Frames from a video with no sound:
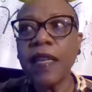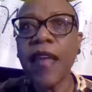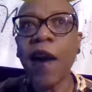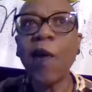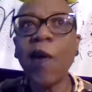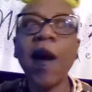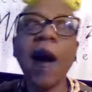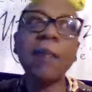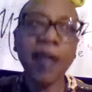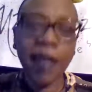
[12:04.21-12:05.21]
Now,
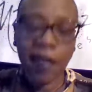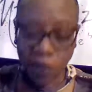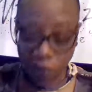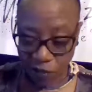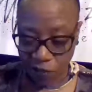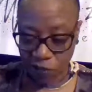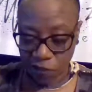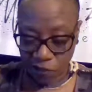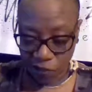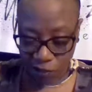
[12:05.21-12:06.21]
I'm laying on
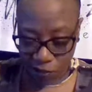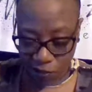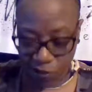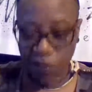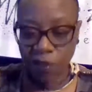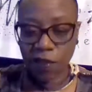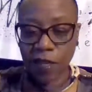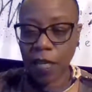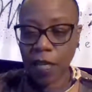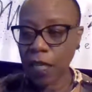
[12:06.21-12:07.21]
the
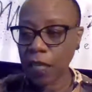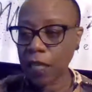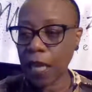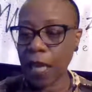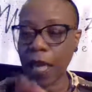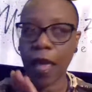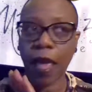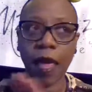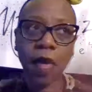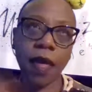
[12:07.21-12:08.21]
gurney. They
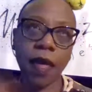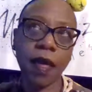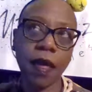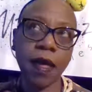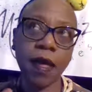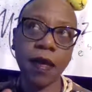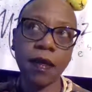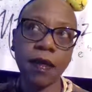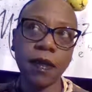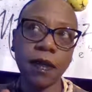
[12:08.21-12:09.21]
had...
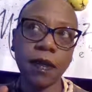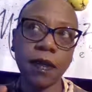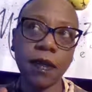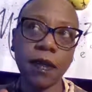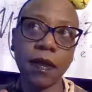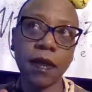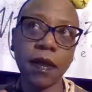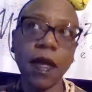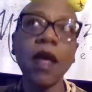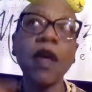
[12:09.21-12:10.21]

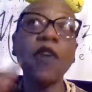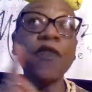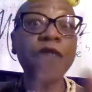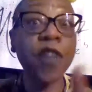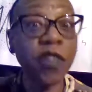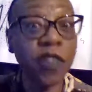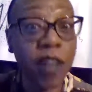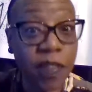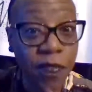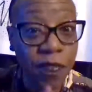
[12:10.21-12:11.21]
First, she
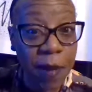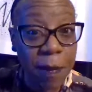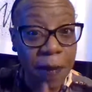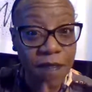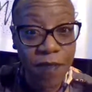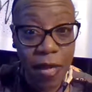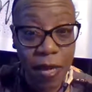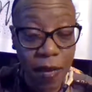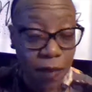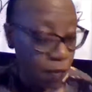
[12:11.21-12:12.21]
had to find my
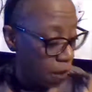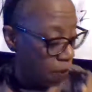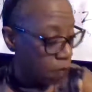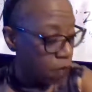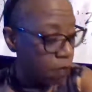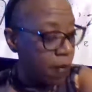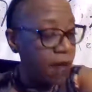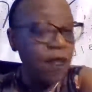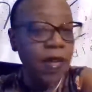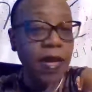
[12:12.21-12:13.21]
vein. Now,
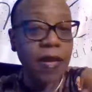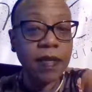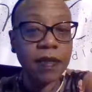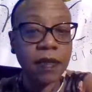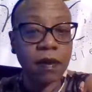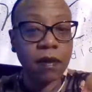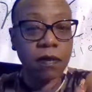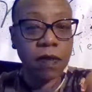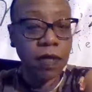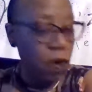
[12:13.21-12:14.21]
my veins are
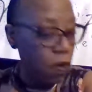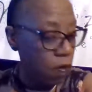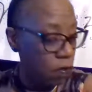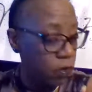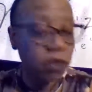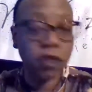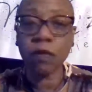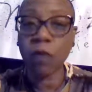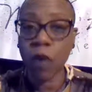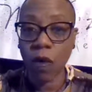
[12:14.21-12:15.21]
really
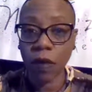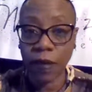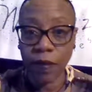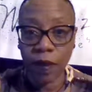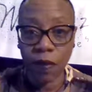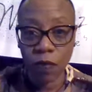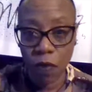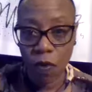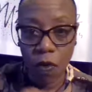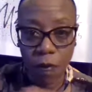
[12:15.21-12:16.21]
small and they
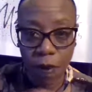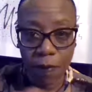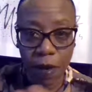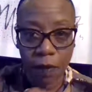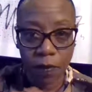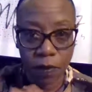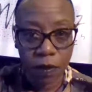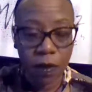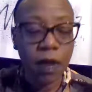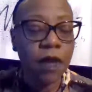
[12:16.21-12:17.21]
roll. My mom's
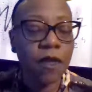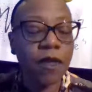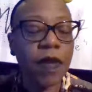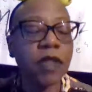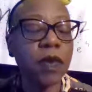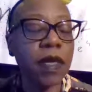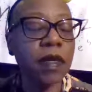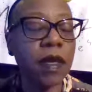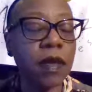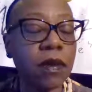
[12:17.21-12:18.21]
veins were
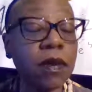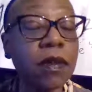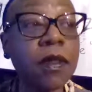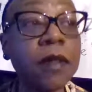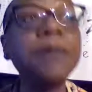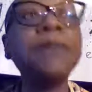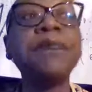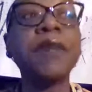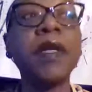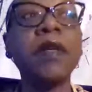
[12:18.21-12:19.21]
like that also.
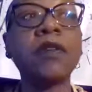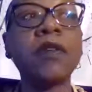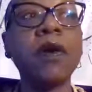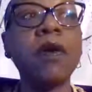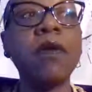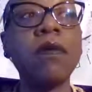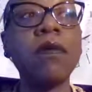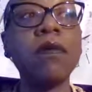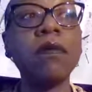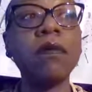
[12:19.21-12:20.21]

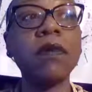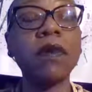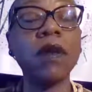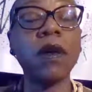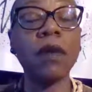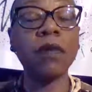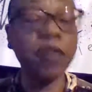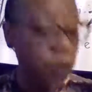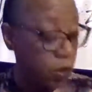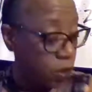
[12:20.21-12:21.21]
So,
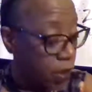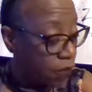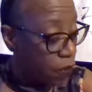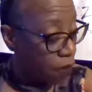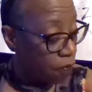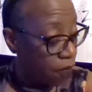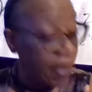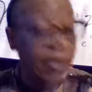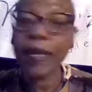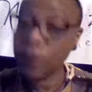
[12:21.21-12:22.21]
she was looking for a
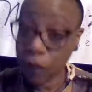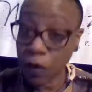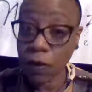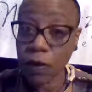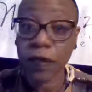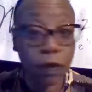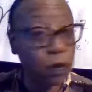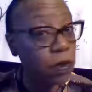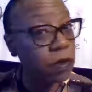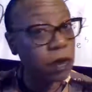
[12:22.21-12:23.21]
vein and I told her, I said,
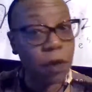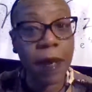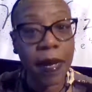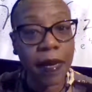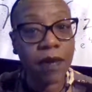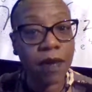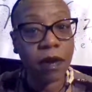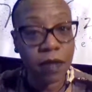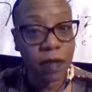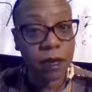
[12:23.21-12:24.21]
well, you might have a
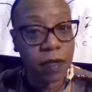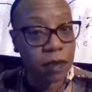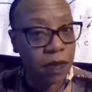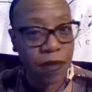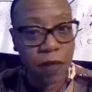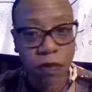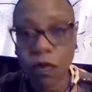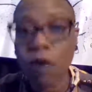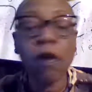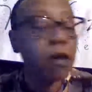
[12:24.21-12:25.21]
hard time because my veins
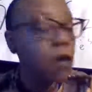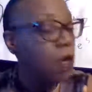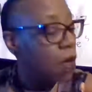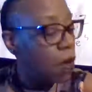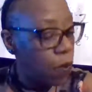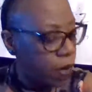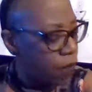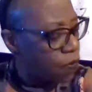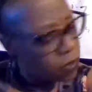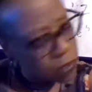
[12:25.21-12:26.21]
roll,
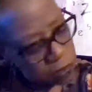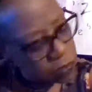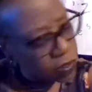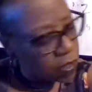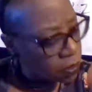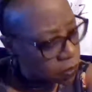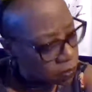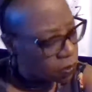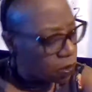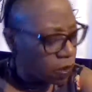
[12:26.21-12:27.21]
whatever. So, she's
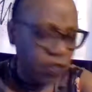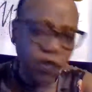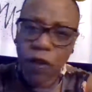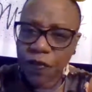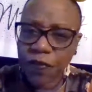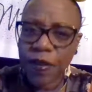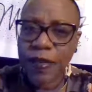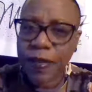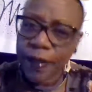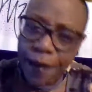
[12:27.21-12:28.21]
talking, trying to
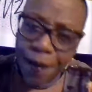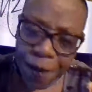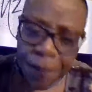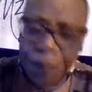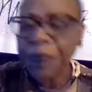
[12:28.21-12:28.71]
find it here.